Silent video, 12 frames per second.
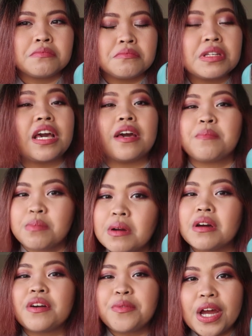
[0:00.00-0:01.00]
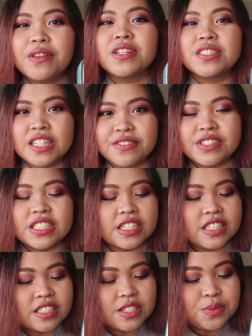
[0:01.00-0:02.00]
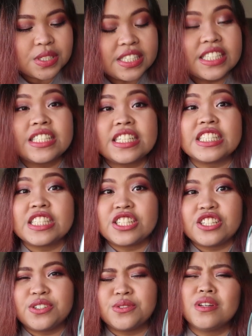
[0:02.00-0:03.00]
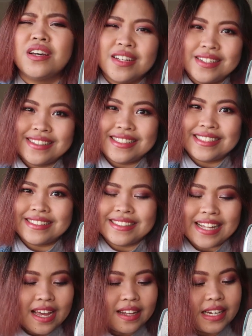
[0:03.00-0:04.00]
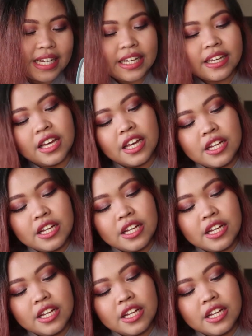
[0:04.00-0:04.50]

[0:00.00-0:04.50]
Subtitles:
yeah, around the 70s it was discontinued, sadly.